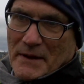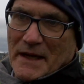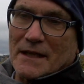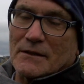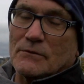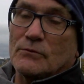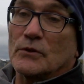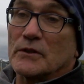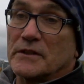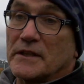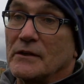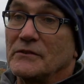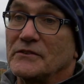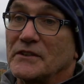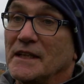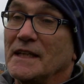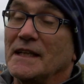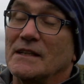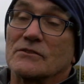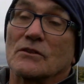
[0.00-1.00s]
men who are down
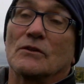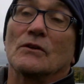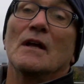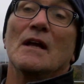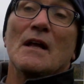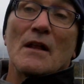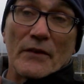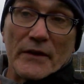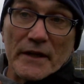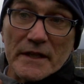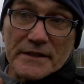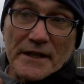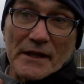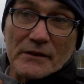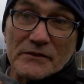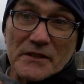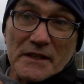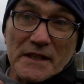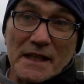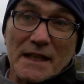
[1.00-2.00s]
today, so they're
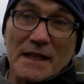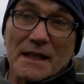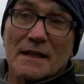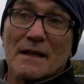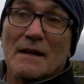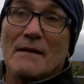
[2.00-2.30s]
down today.